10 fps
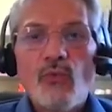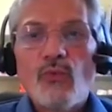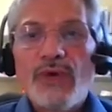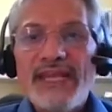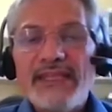
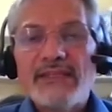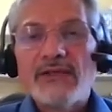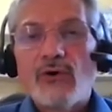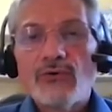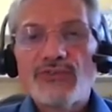We need
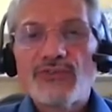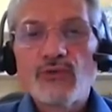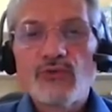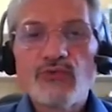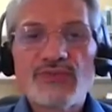
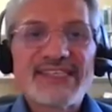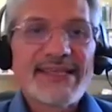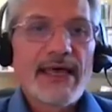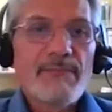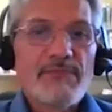also to
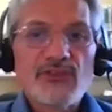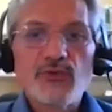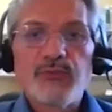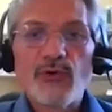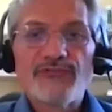set up and
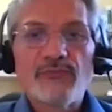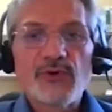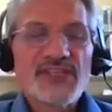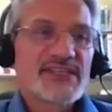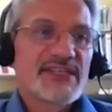support the
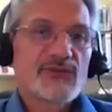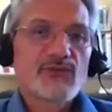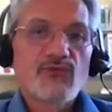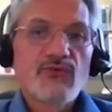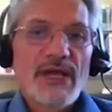processes
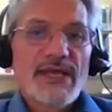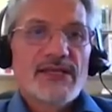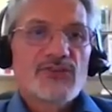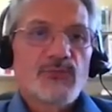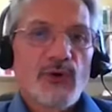to
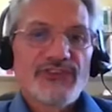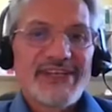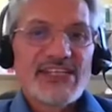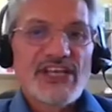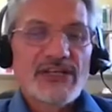support the
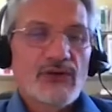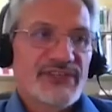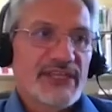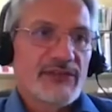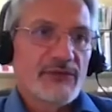next-gen
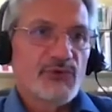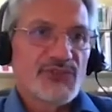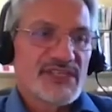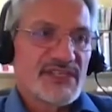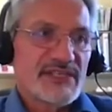content and
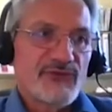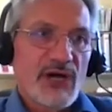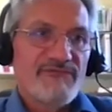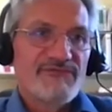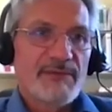processes. If you
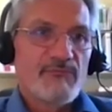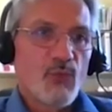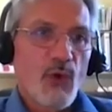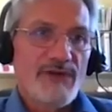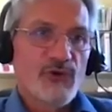have
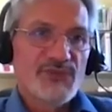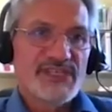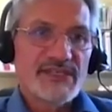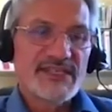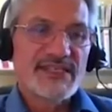some workflows
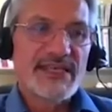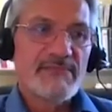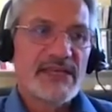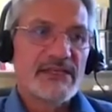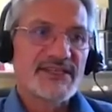in a
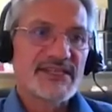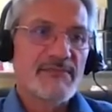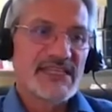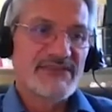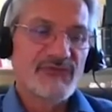
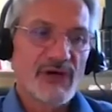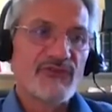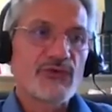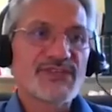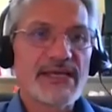CMS, if you have
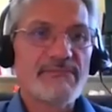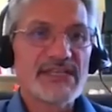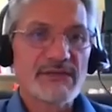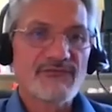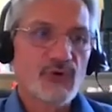a new
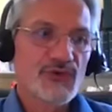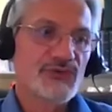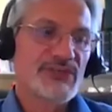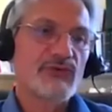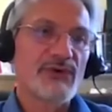CMS, of course,
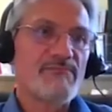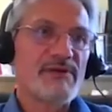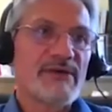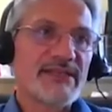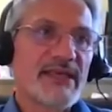you need to
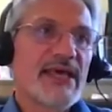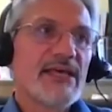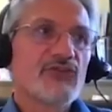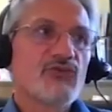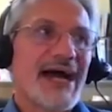implement,
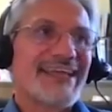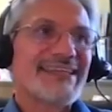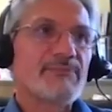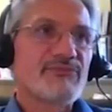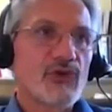to
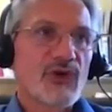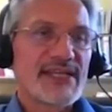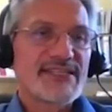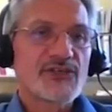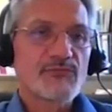adapt the
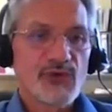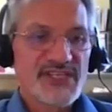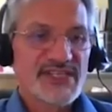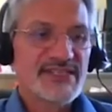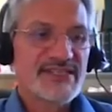localization
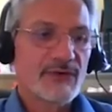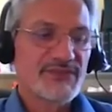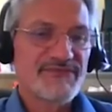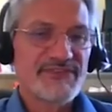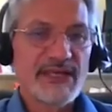processes
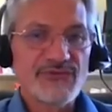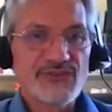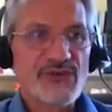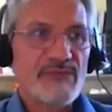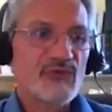
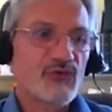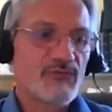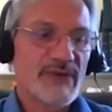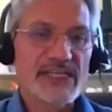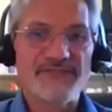downstream to
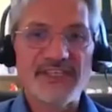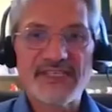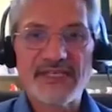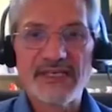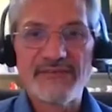manage
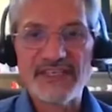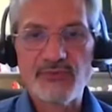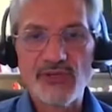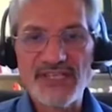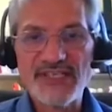these
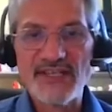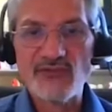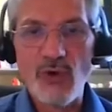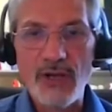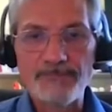processes
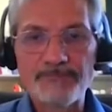as well.